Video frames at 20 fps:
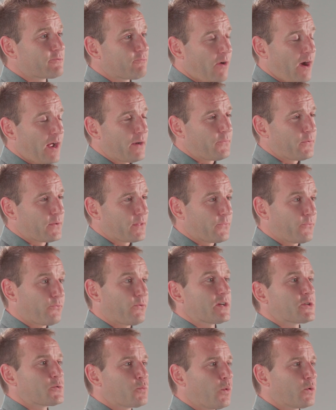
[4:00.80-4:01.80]
right for the
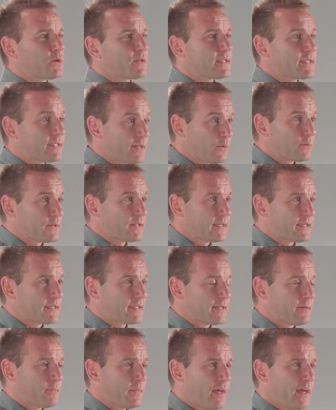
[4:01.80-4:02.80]
freshwater salt
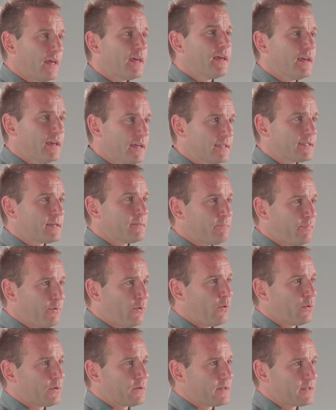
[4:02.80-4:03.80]
system is
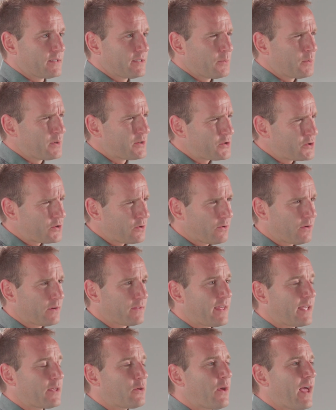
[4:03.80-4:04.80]
important to
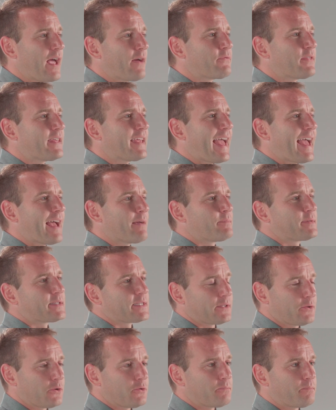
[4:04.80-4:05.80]
ensuring that you have the
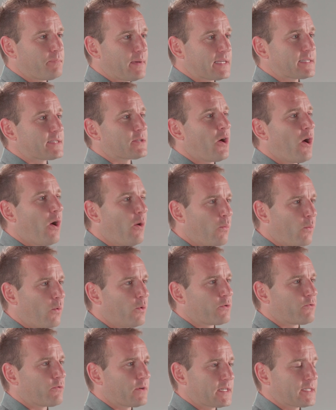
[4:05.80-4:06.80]
absolute best hot
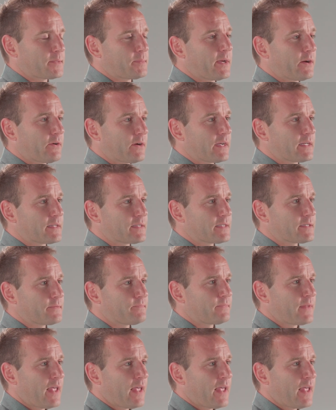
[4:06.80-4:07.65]
water experience.